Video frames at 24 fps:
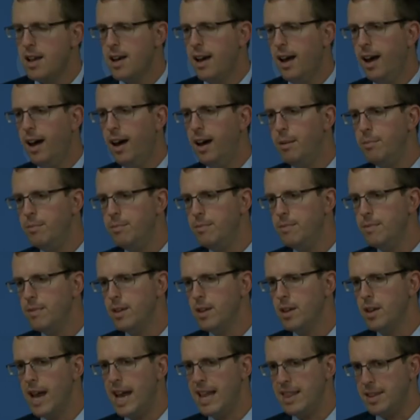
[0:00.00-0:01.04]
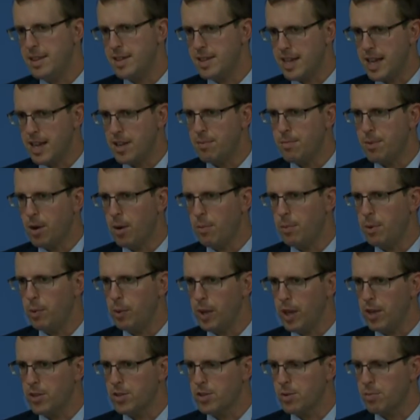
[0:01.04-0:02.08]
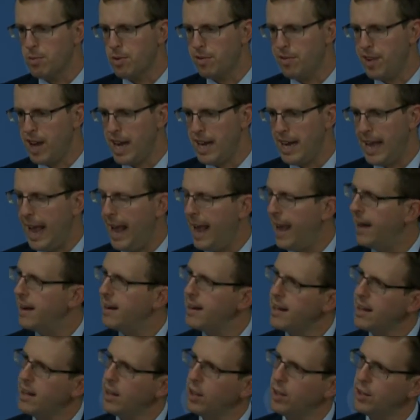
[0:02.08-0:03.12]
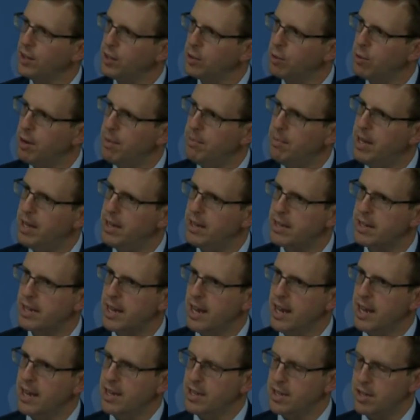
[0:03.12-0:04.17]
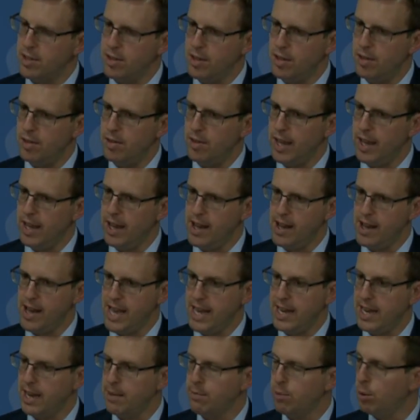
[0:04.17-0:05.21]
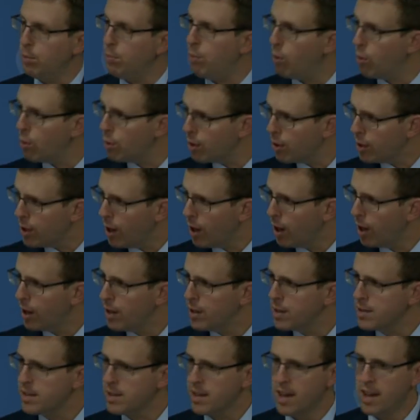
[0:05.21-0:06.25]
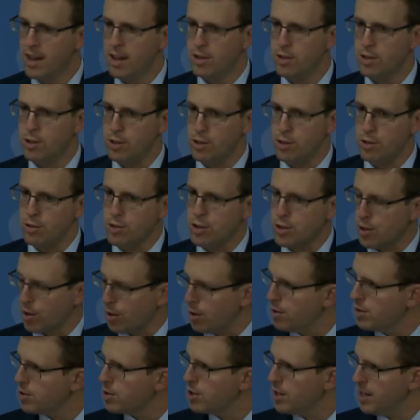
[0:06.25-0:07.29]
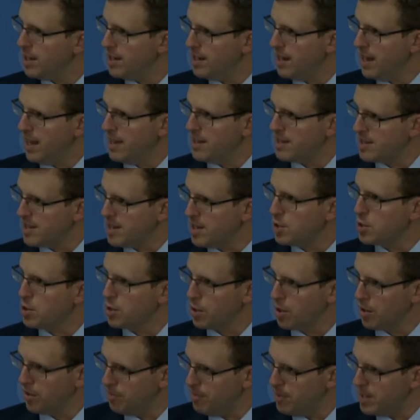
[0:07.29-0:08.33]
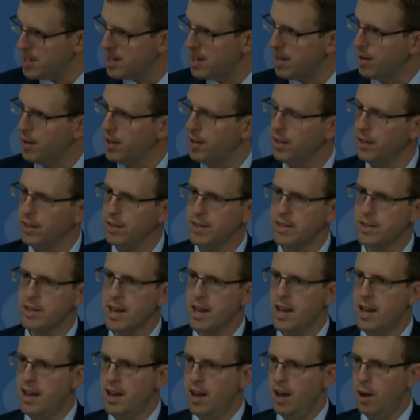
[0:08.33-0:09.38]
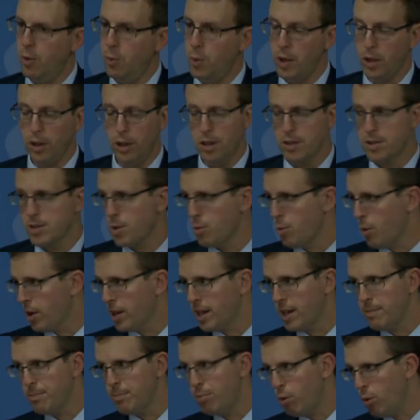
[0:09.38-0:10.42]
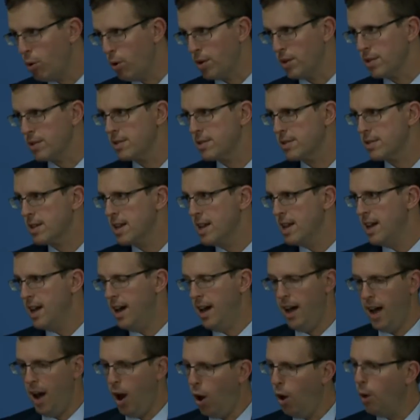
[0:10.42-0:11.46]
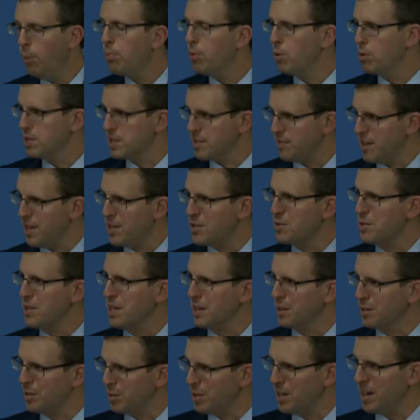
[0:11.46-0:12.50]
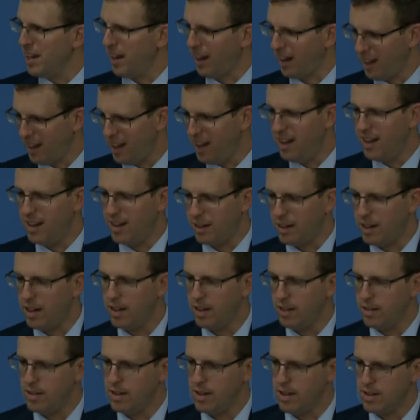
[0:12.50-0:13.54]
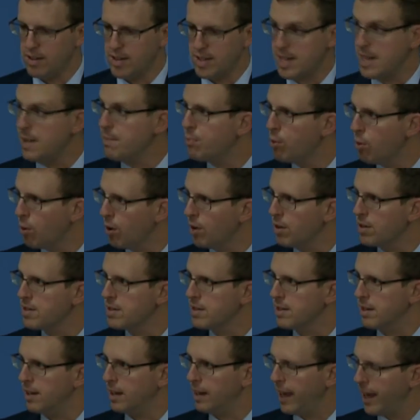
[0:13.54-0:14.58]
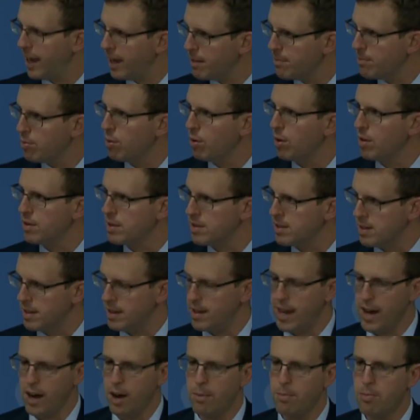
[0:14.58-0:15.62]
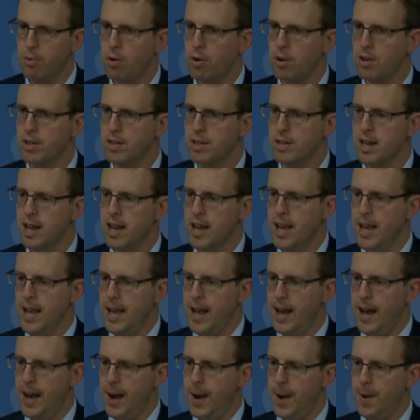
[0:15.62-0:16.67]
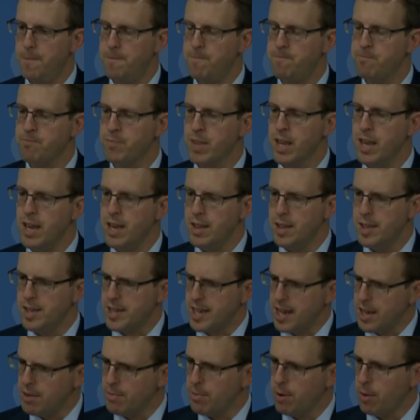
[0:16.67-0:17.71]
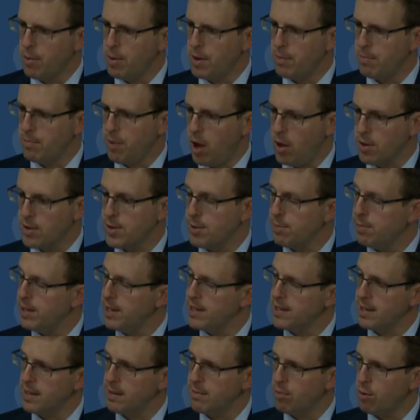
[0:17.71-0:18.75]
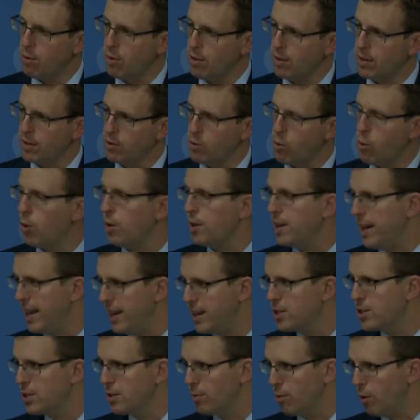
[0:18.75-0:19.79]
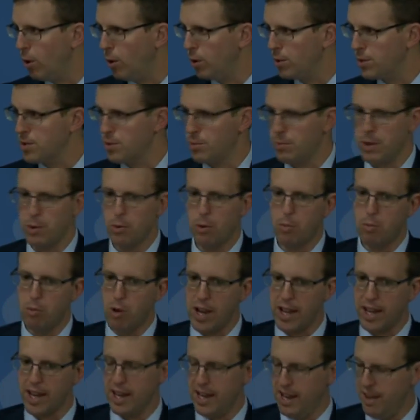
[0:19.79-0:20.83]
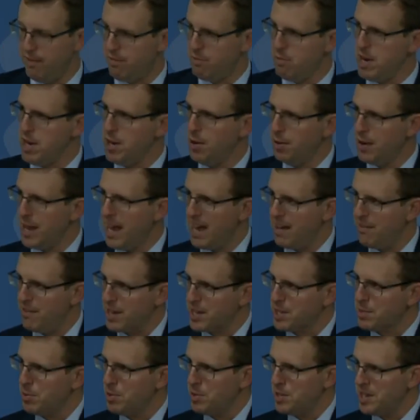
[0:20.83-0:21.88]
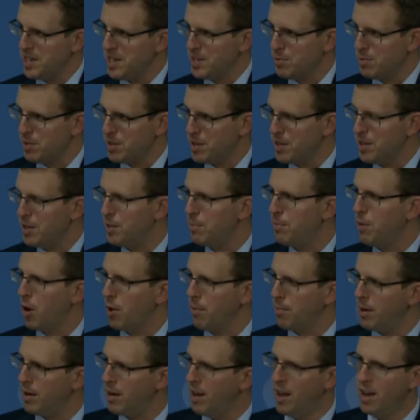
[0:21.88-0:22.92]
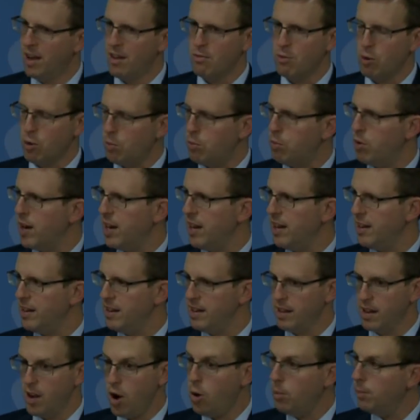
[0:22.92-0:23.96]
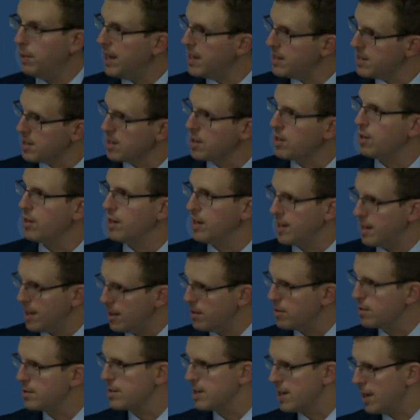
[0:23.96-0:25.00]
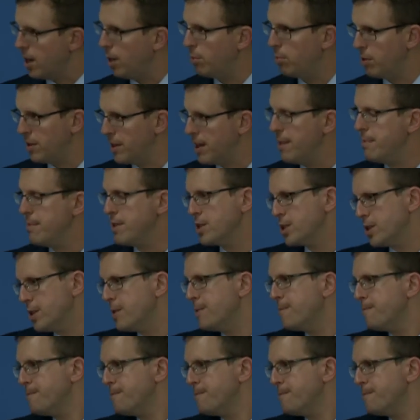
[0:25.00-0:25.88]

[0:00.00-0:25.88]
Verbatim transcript: Um, at the State Department, we also provide handheld equipment to uh, enable border guards to do search and, and seizure of materials. Uh, we'll also work at ports, uh, all ports of entry, including uh, seaports, land ports, airports, um, the State Department also plays an important coordination role. So we will bring in, if we don't have expertise within the department, we'll bring Homeland Security and others to help with that mission.